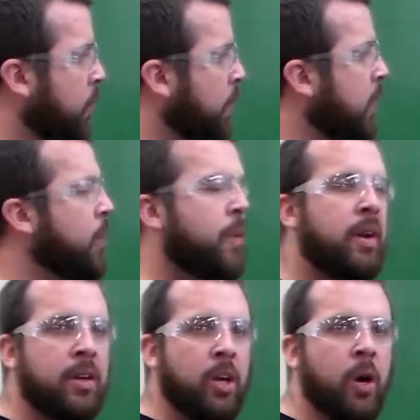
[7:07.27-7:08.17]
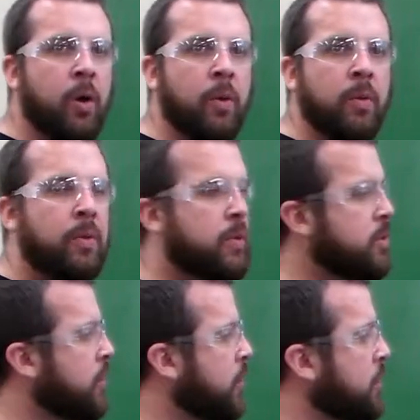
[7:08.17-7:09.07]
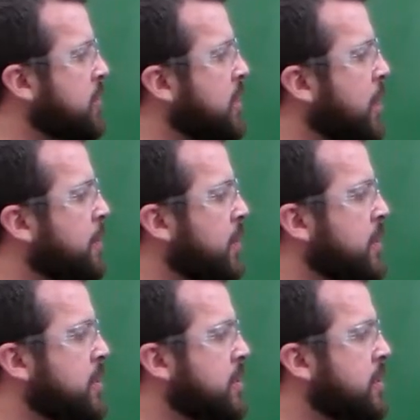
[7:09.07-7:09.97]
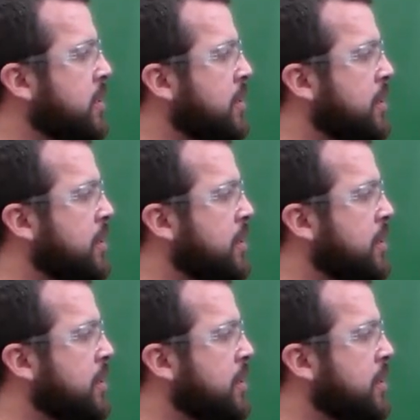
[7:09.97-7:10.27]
we don't want to go to those numbers